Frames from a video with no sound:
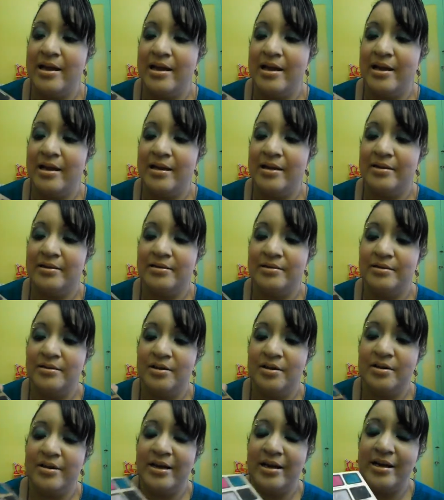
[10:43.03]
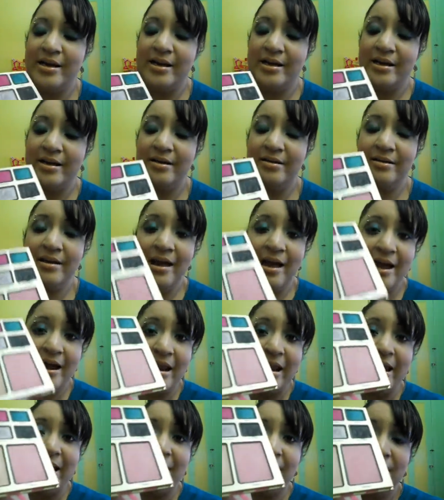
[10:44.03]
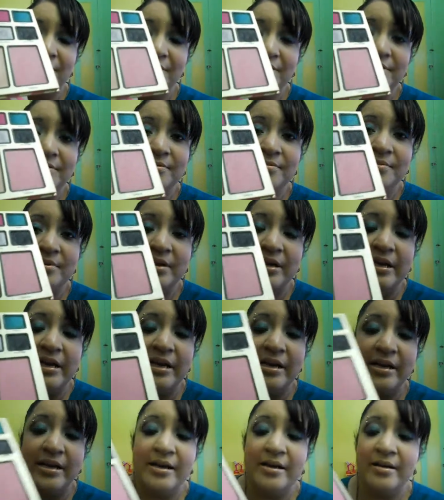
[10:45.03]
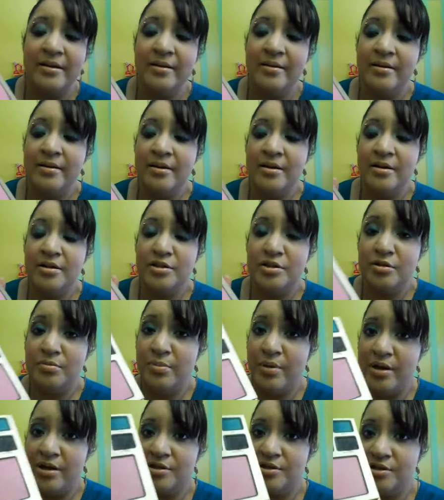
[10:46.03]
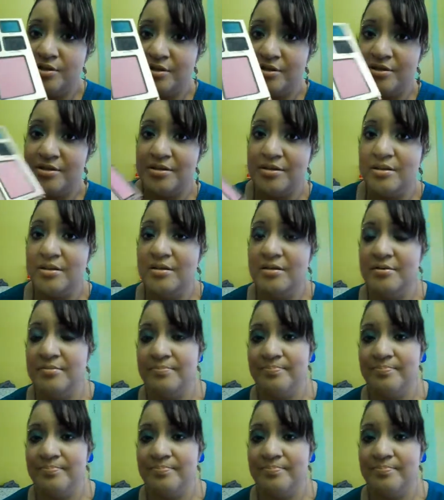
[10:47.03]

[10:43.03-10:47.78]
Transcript: And you're getting a highlighter, you're getting two blushes,